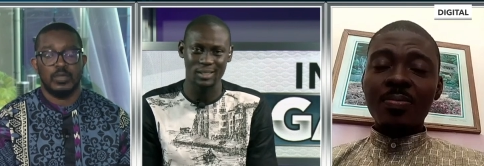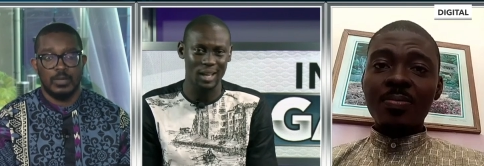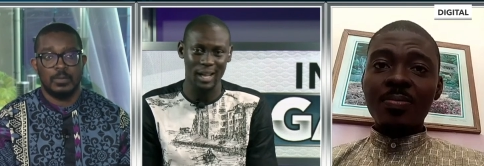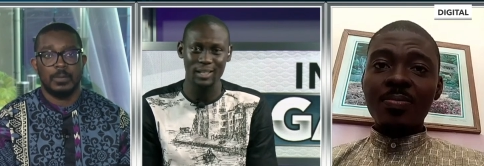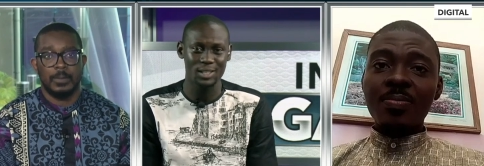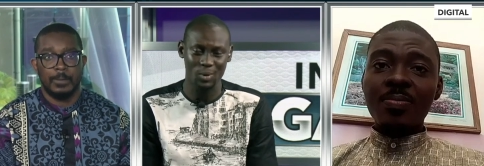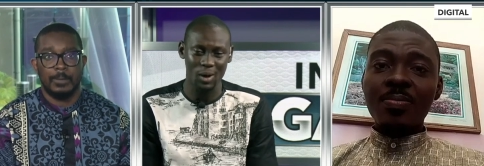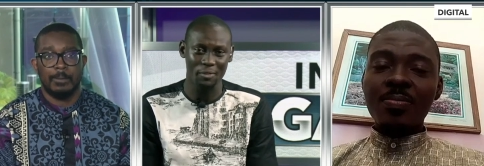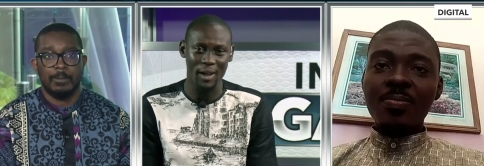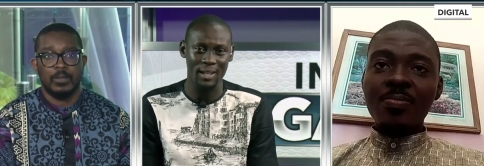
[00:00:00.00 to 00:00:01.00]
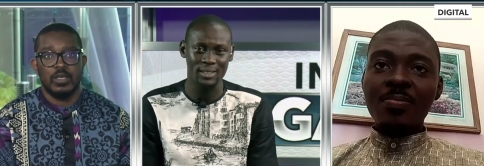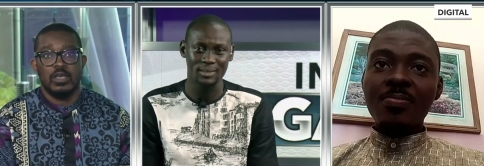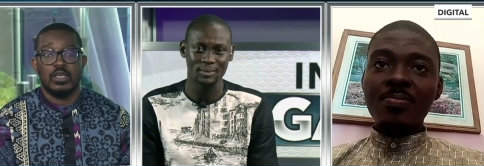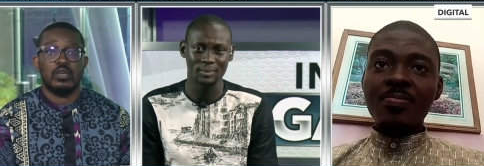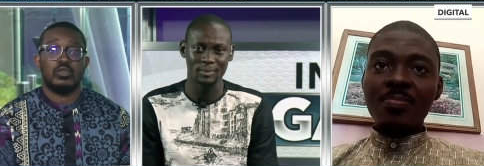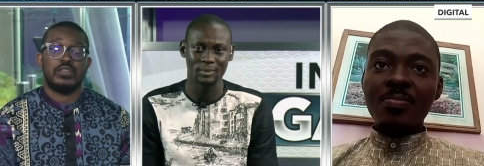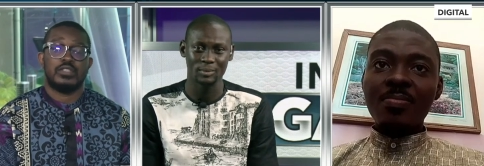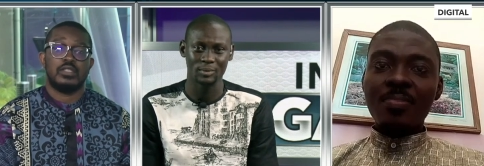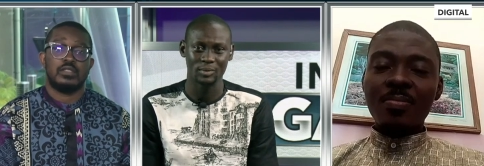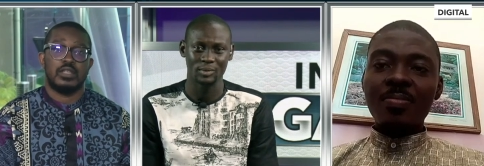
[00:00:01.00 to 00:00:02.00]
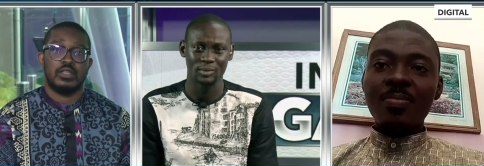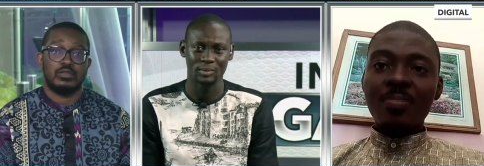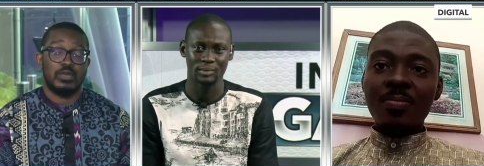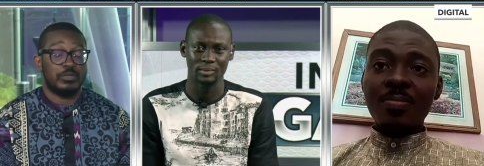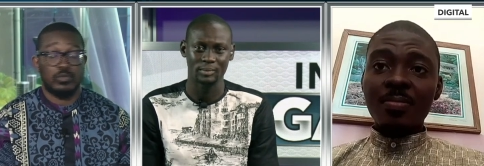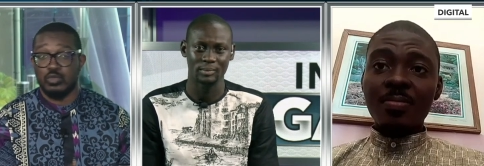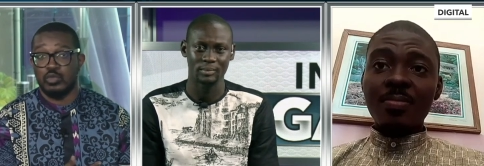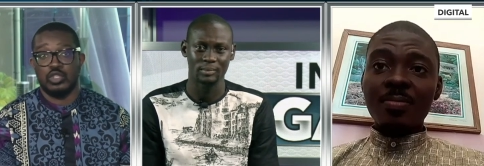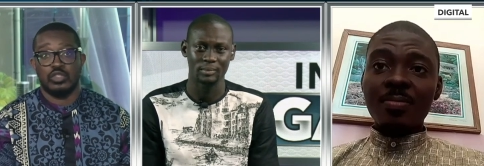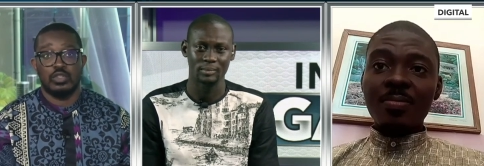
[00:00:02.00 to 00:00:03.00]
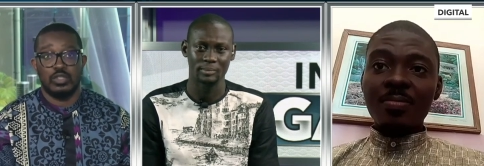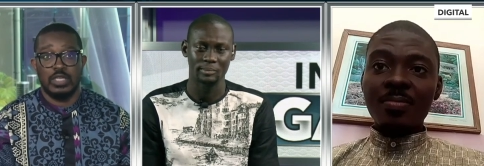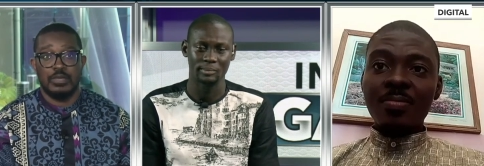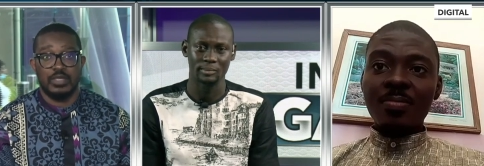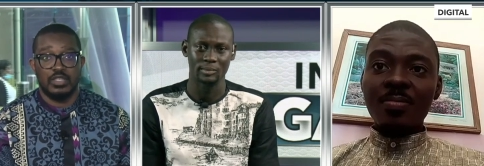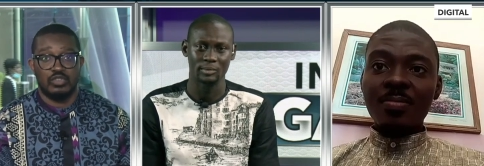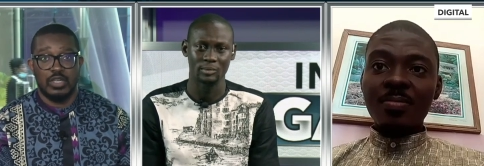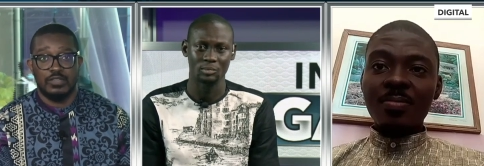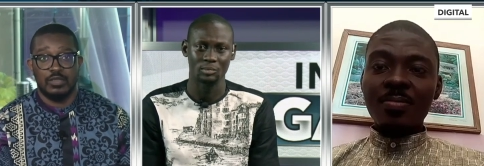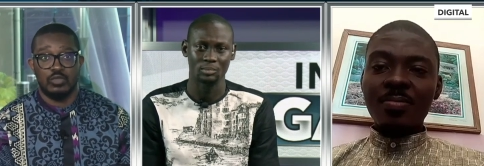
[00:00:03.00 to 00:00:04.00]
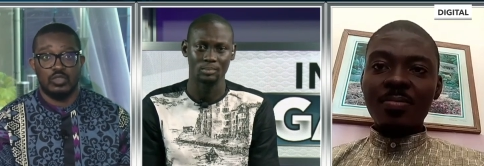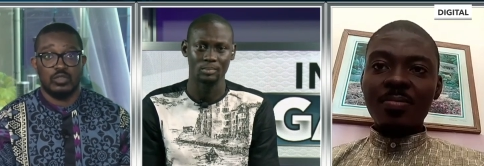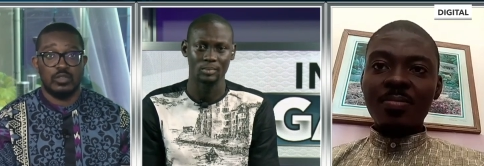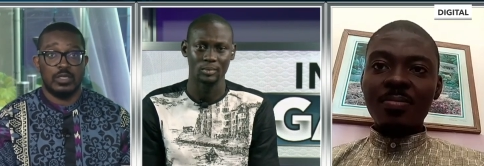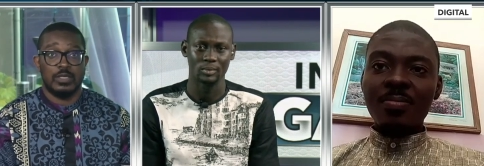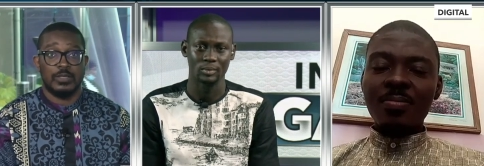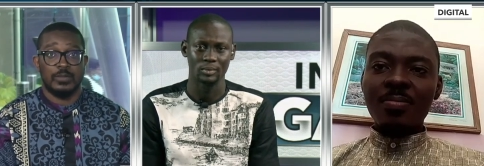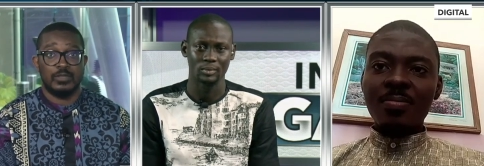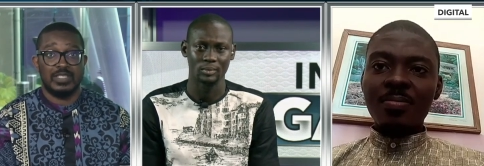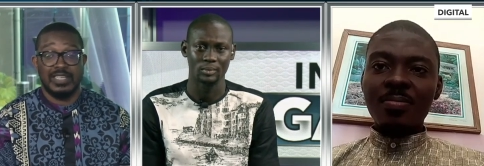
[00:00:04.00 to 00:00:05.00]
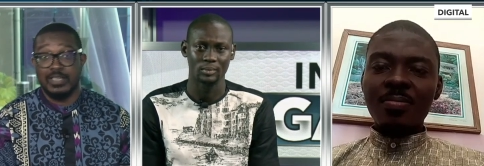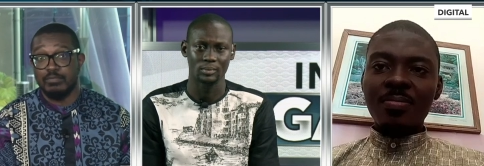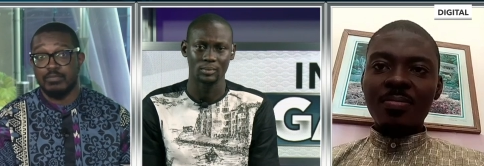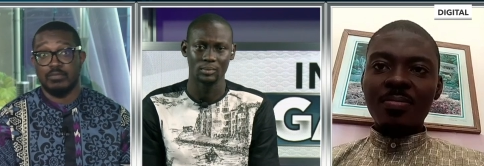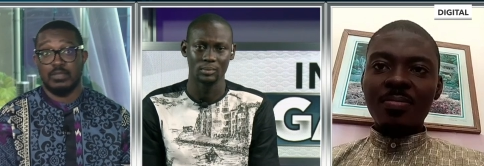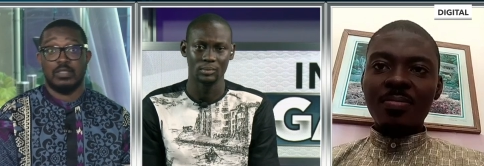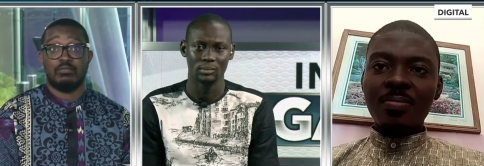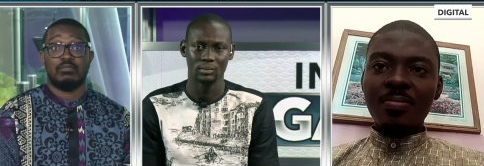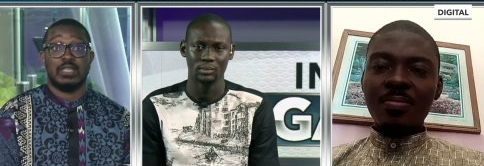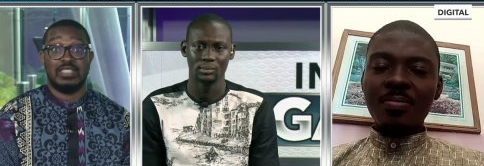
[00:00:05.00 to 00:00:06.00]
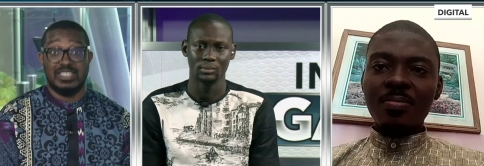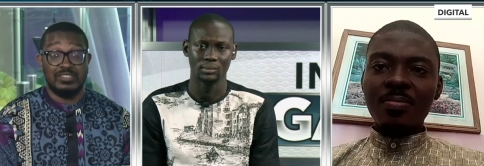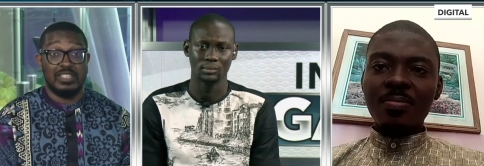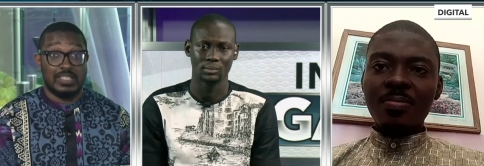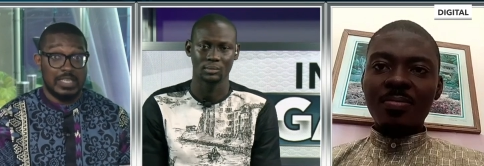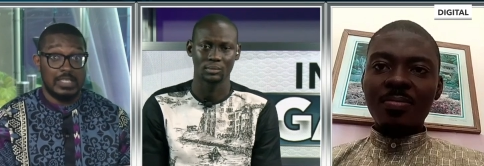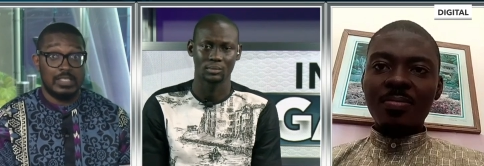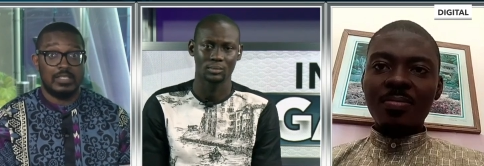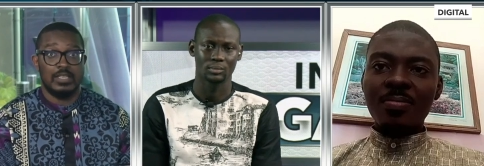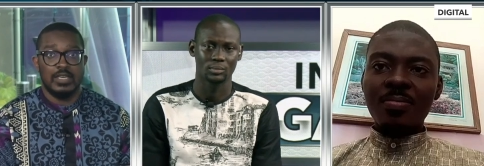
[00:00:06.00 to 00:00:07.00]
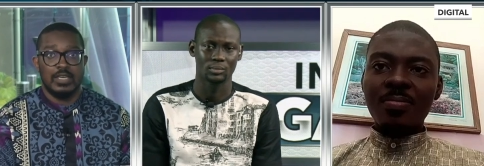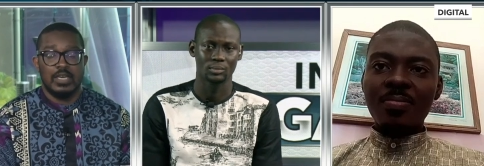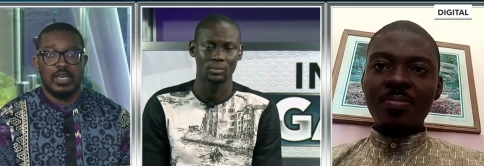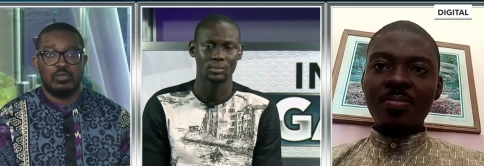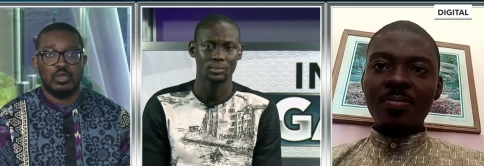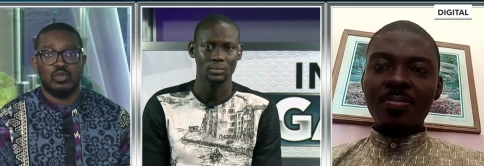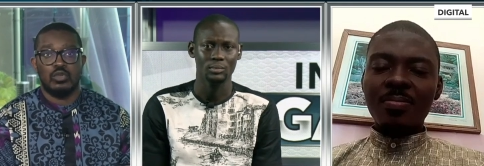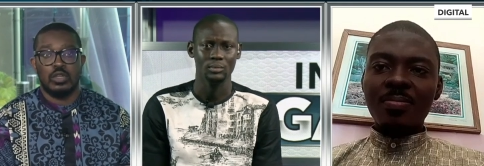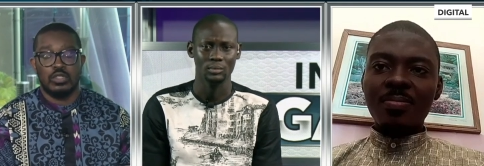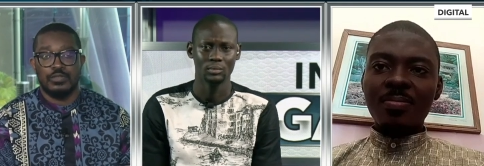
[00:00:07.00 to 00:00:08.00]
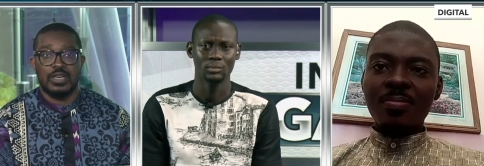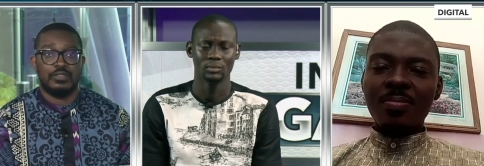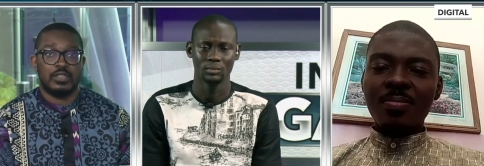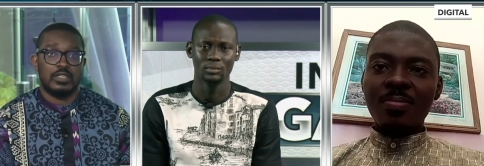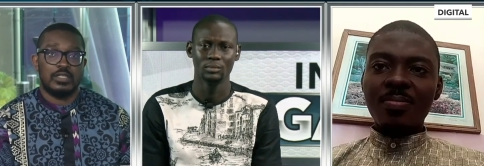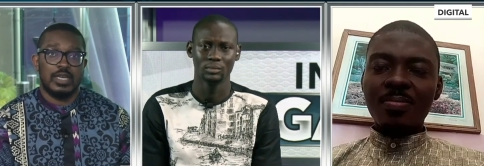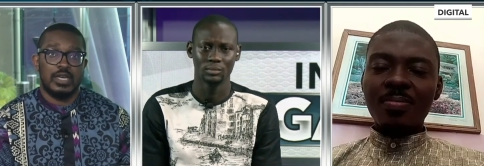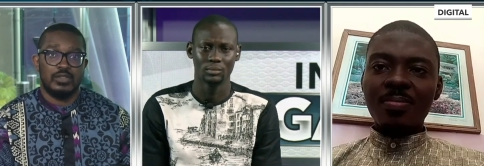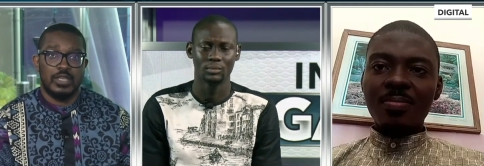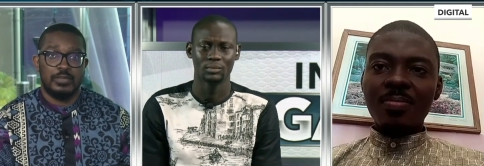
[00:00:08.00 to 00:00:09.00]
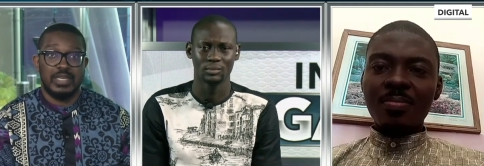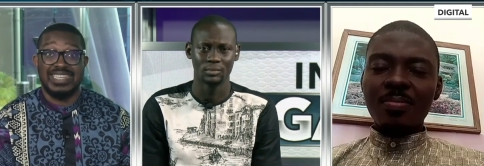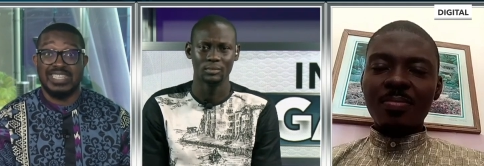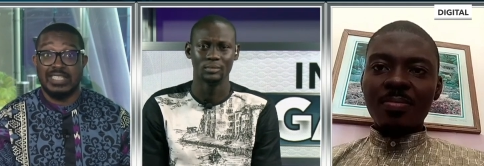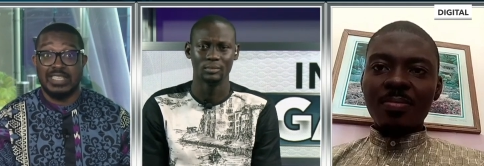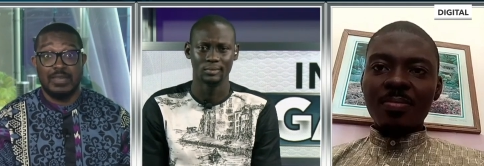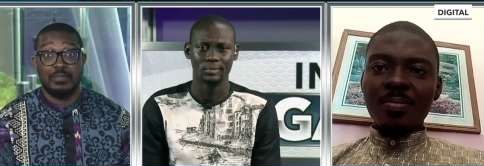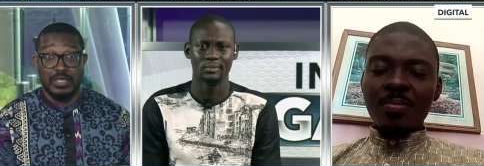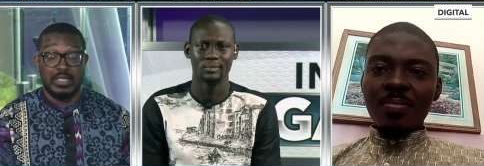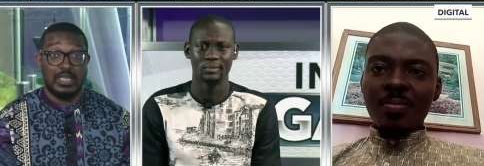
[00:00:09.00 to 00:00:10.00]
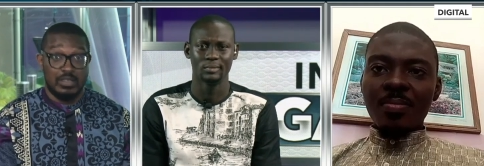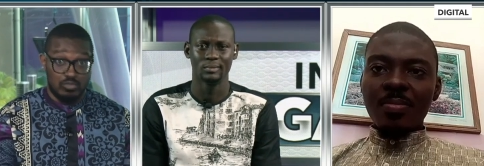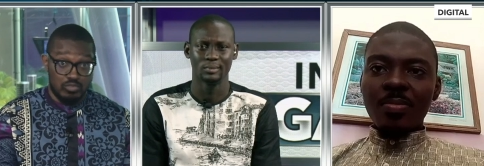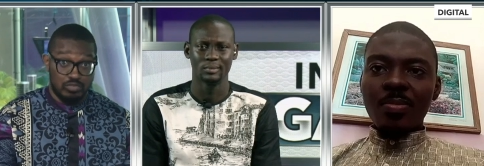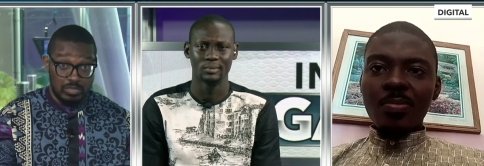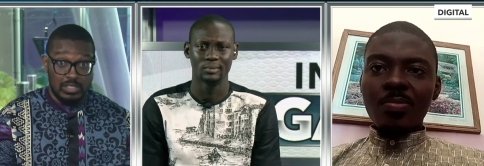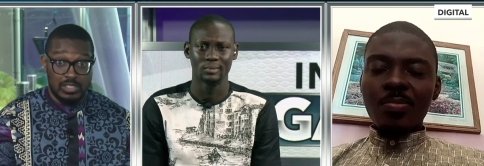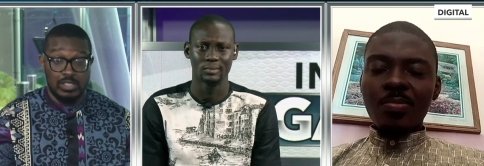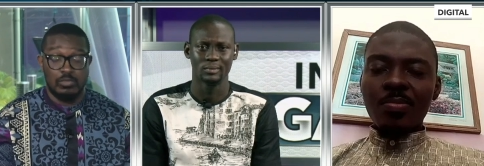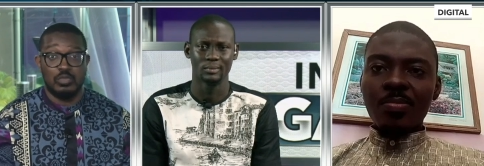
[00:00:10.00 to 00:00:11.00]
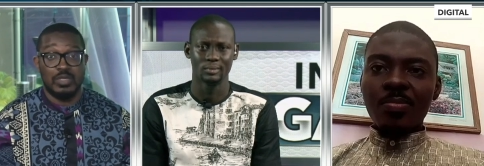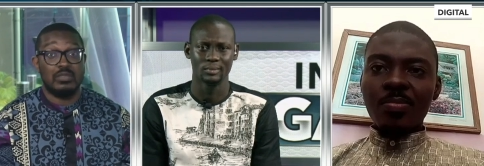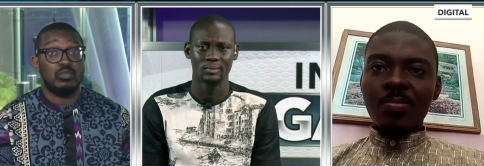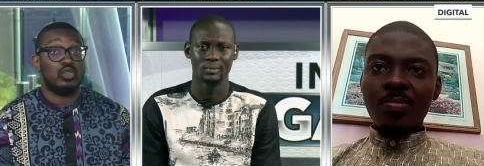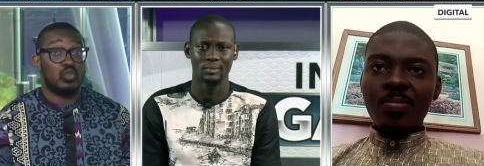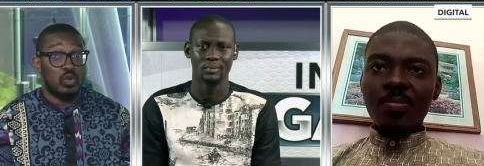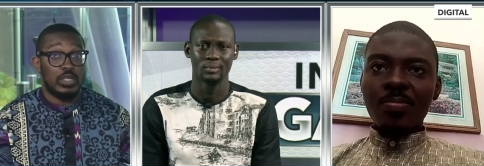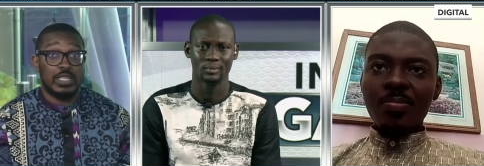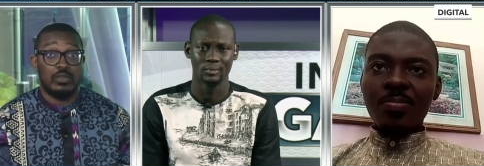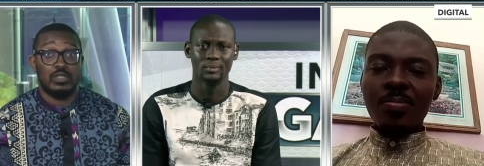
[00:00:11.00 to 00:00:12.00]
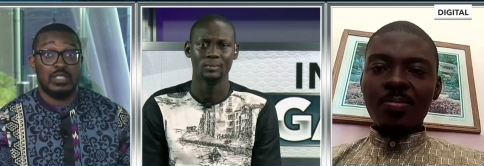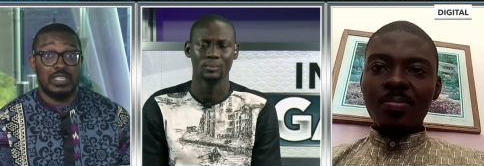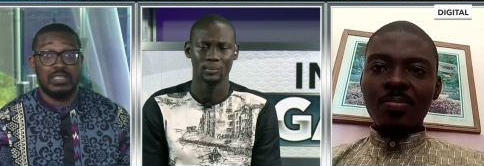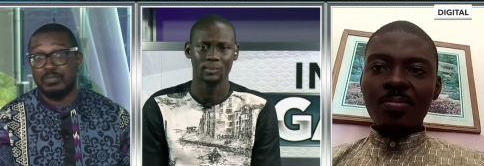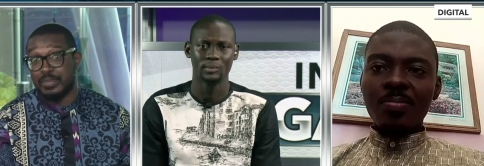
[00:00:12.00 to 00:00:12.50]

Speaker 1: yeah. at least qualifiers.
Speaker 2: Yeah, well, I've seen the studded I mean, we, we, just saw the NBA draft and we saw um, the eight, eight Nigerians at least uh, we know lots of Africans are out there playing in the NBA, which seems to be the most watched. I wouldn't say the